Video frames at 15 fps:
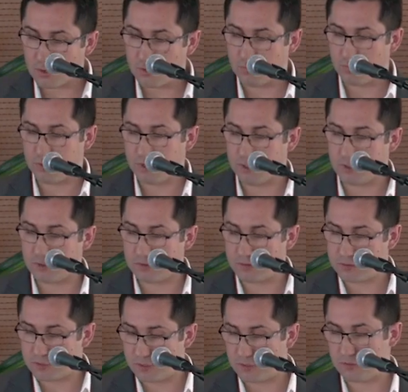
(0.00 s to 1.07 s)
we
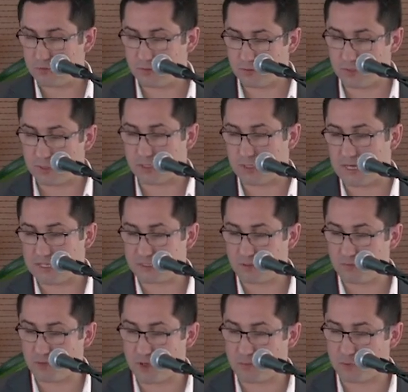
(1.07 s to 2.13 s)
continue
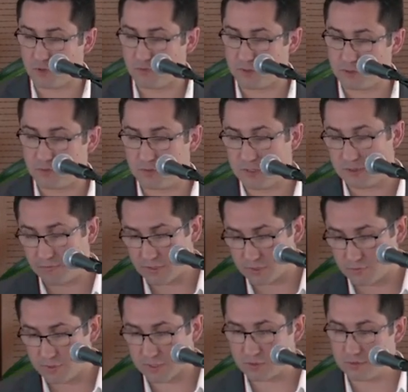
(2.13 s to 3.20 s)
asking for approval to the
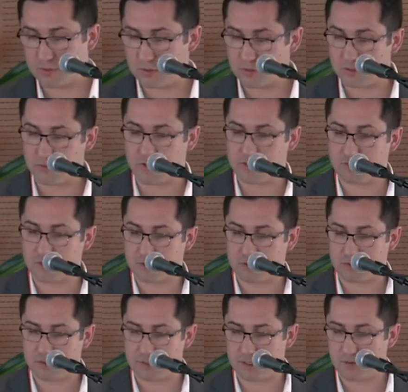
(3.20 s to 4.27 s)
vice rector. The vice
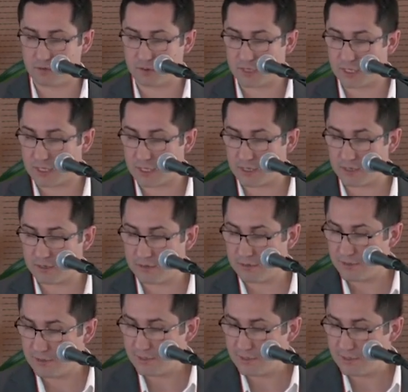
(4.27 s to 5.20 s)
rector say okay.